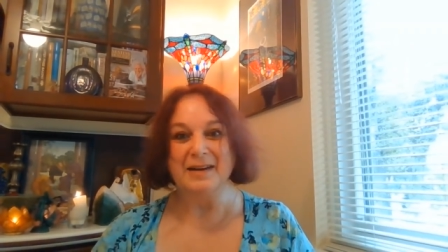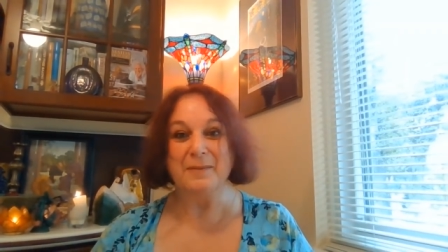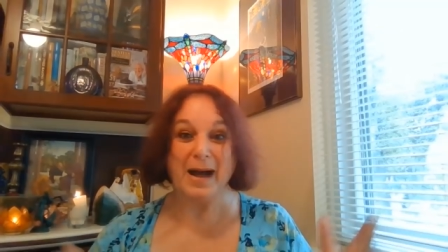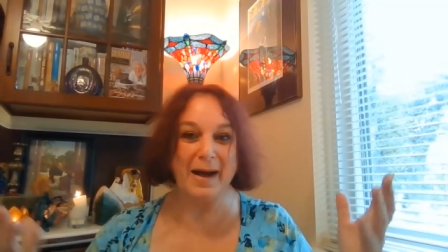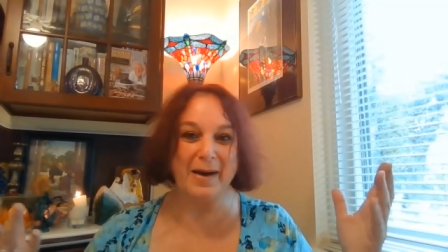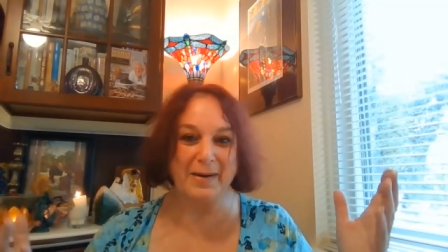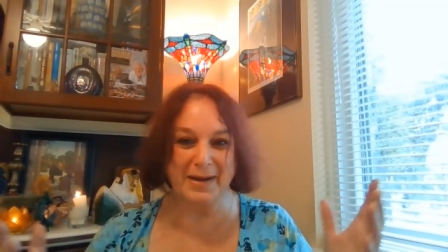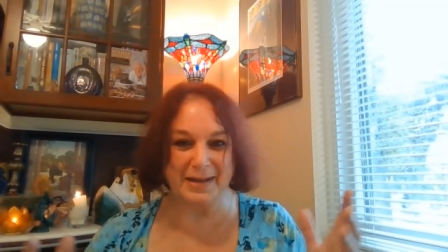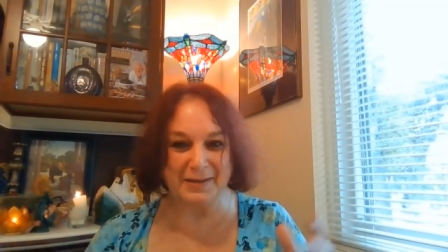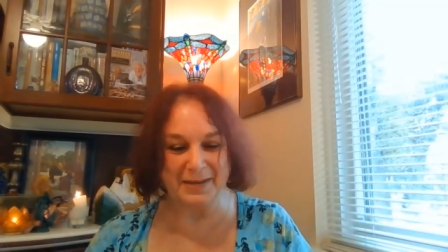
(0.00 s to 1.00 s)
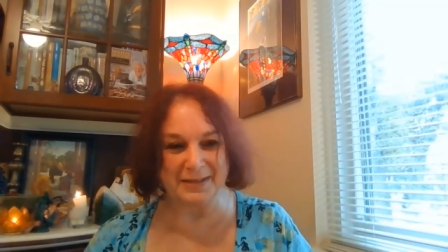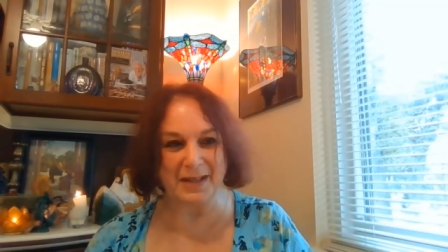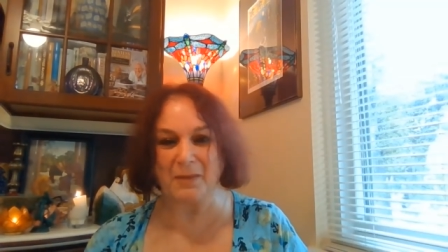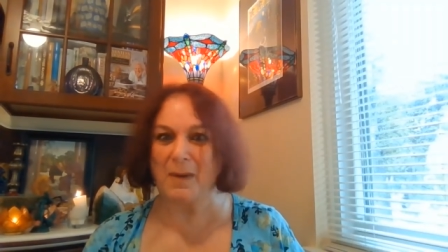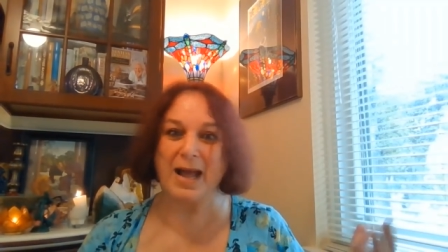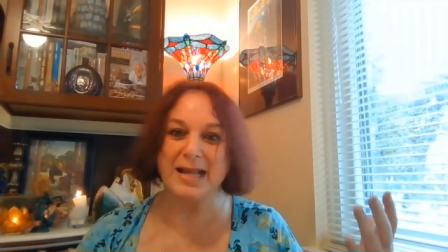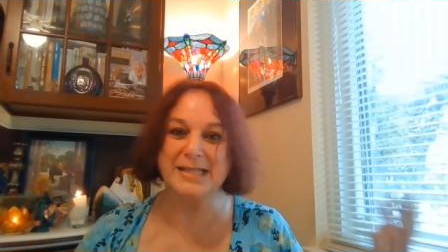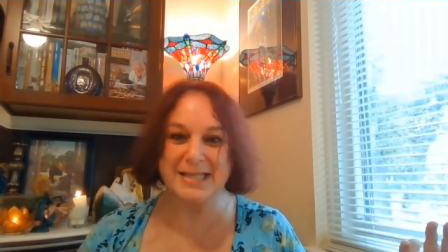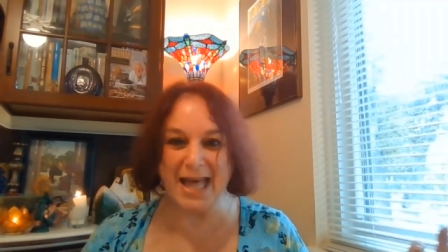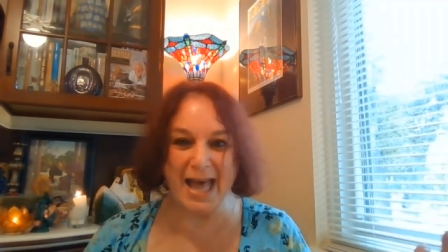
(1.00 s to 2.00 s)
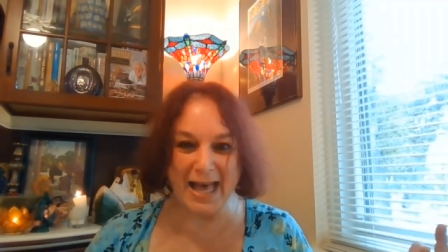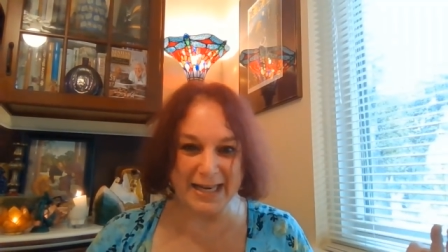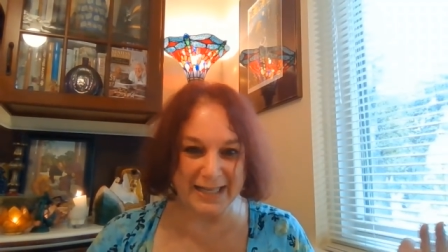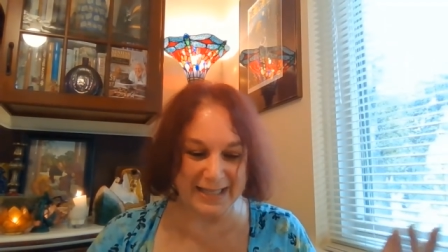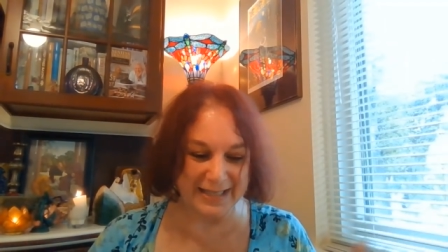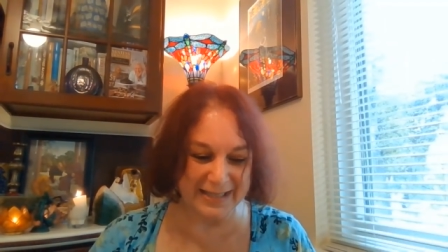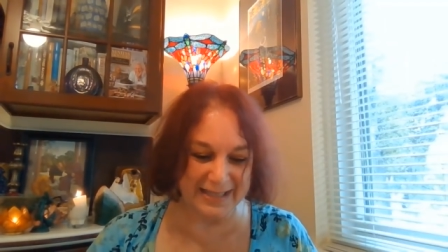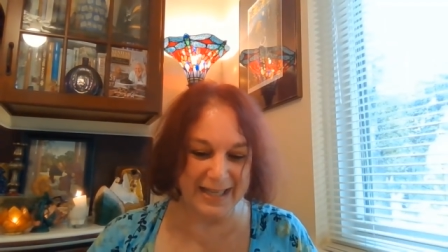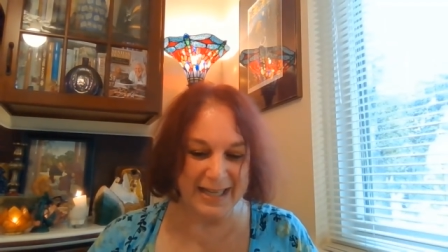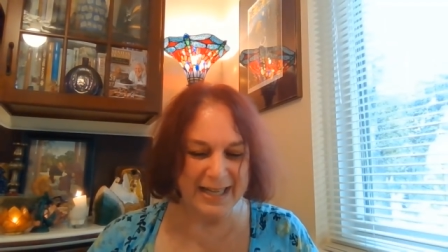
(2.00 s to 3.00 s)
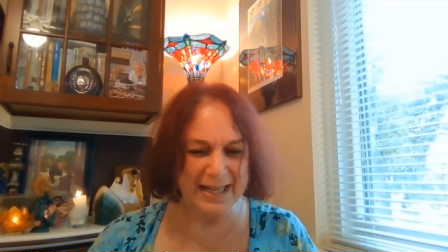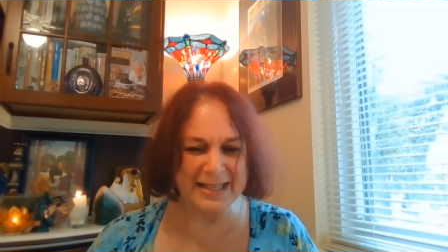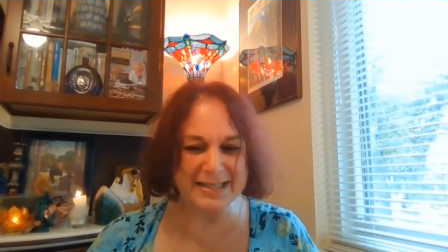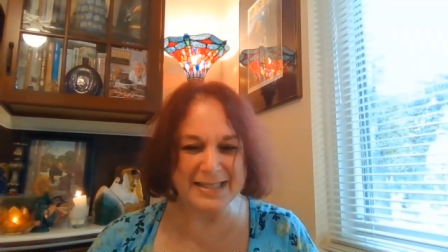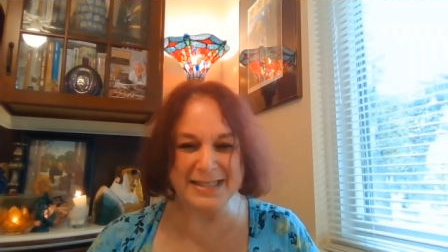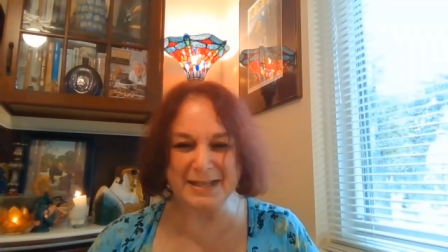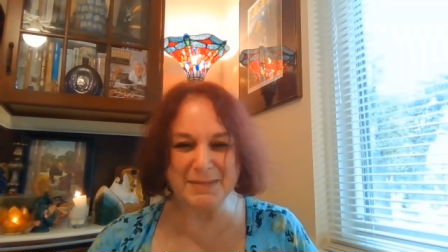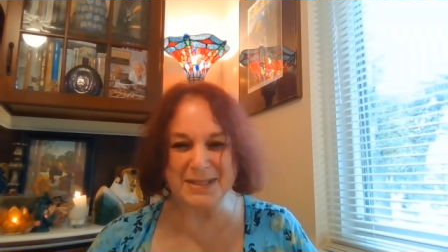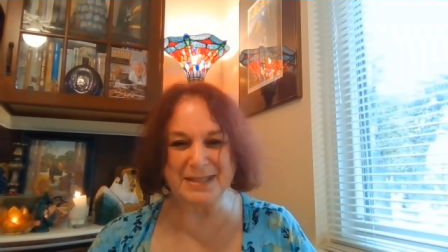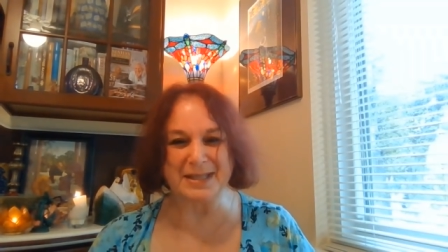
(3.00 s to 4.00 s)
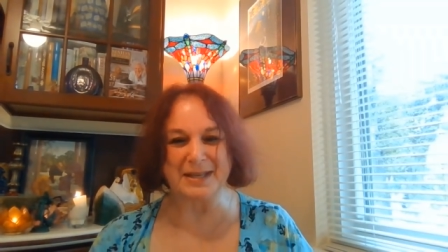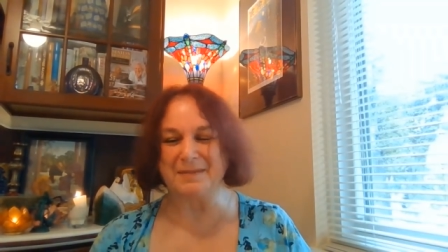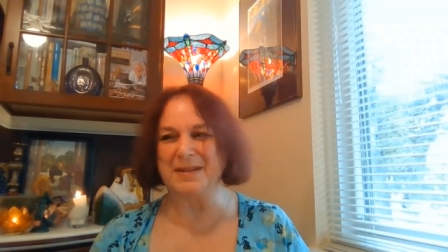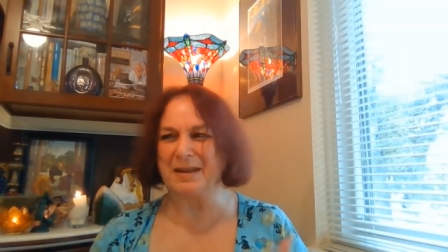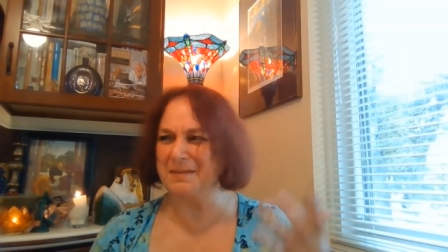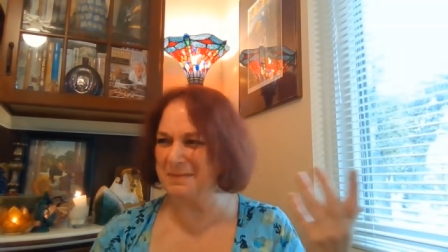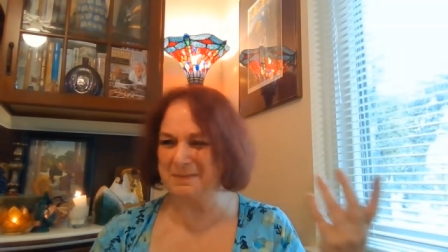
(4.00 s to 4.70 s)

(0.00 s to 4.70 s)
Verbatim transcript: Wow, like, why is that? It just seems silly to me, like,